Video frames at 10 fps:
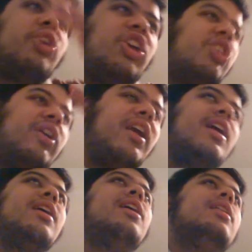three, three.
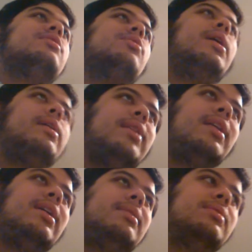So and
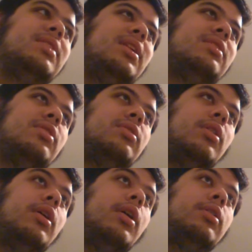then I did it on
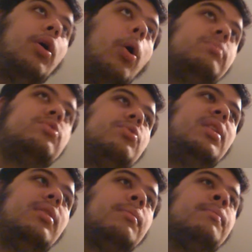the, the home
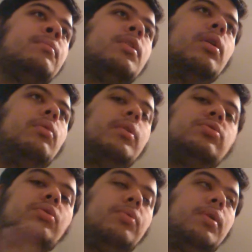screen, uh, one,
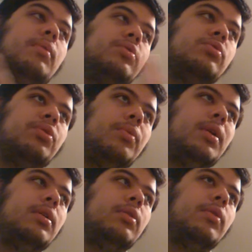two, three, one, two,
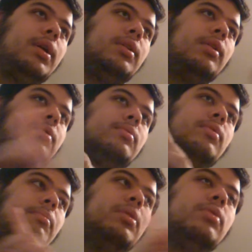three, going through
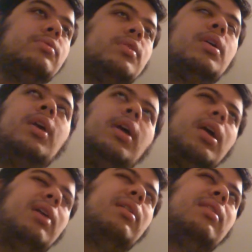the menus.
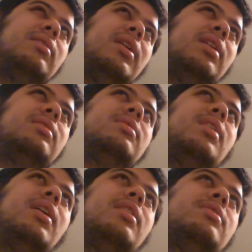Uh, and
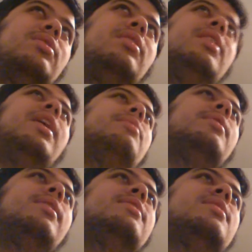uh, suddenly I
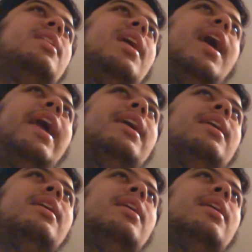realized, hey,